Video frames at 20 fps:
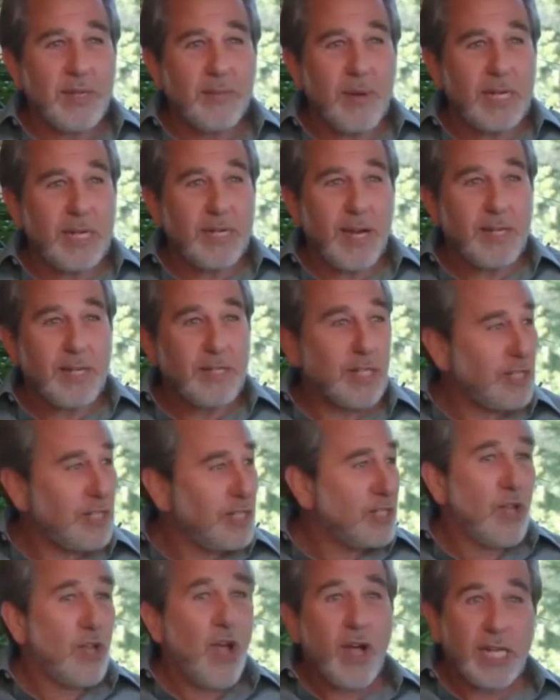then my conscious
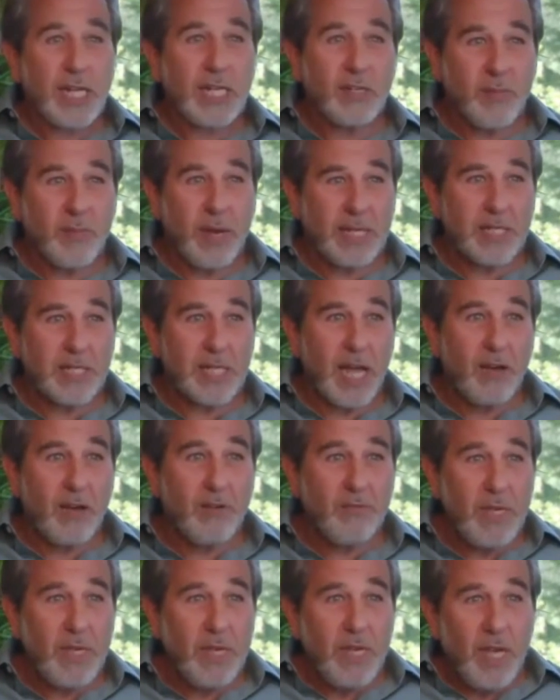is talking to
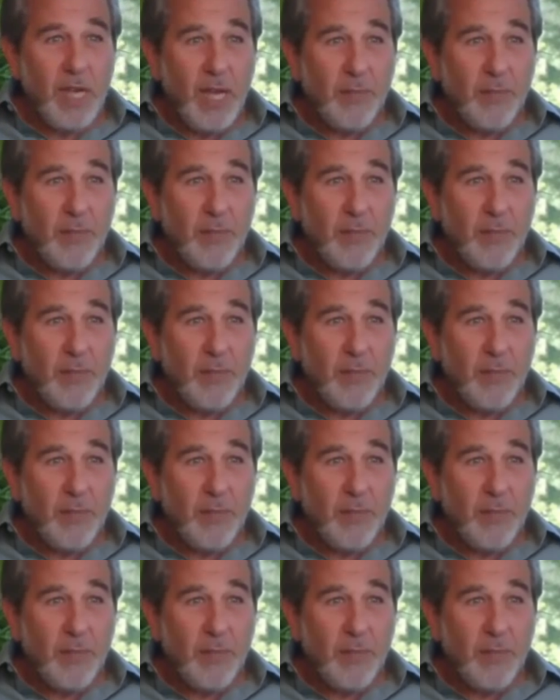myself,